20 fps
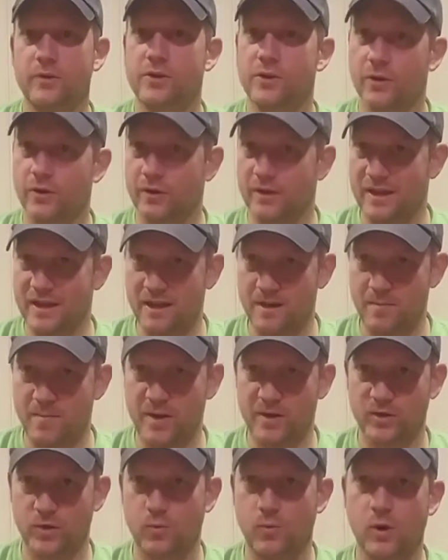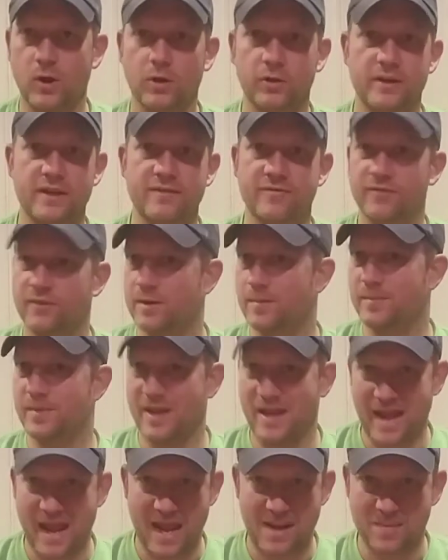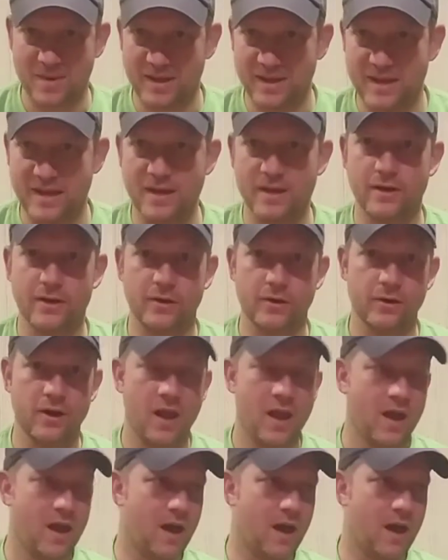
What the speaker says: you're going to get a better quality from Hammock Gear,